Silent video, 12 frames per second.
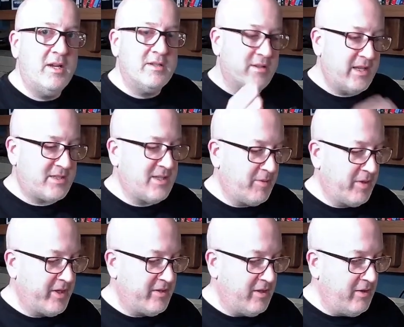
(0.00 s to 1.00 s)
So the next thing I'm
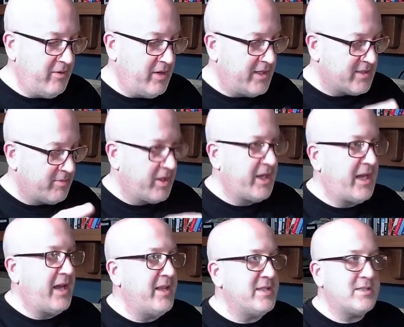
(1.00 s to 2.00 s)
going to do is I'm going to
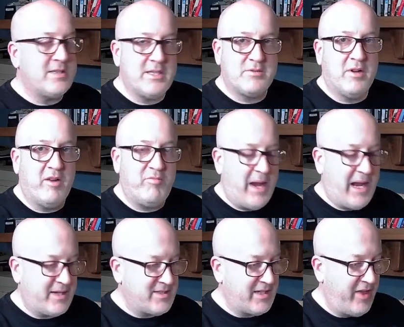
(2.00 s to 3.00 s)
get this disk drive
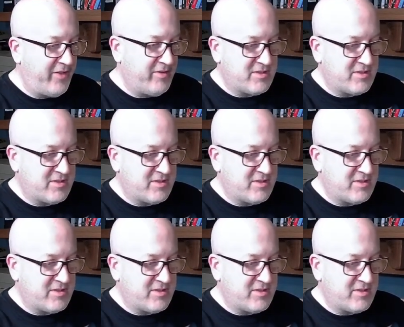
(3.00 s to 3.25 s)
back together.